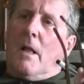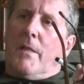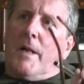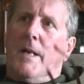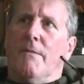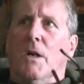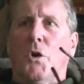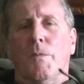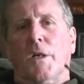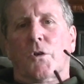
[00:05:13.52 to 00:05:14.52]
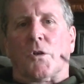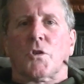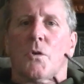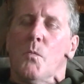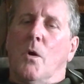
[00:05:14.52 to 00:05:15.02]
They'll never come across
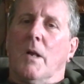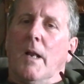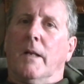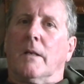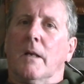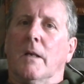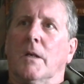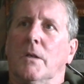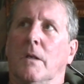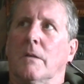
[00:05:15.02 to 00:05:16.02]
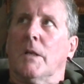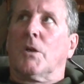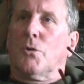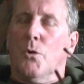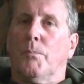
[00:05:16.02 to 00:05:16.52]
someone like the
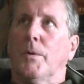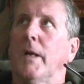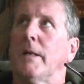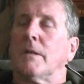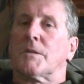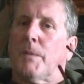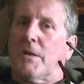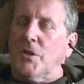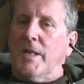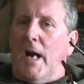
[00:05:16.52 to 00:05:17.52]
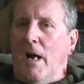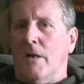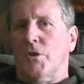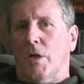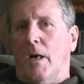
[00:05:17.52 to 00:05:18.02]
group, and especially
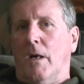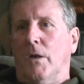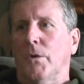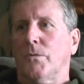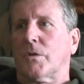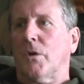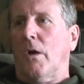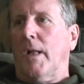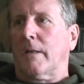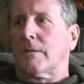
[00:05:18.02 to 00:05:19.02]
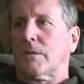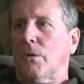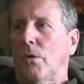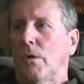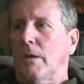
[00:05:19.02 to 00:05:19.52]
Angela, who's got that
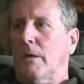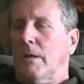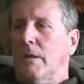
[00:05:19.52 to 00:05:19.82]
sort of...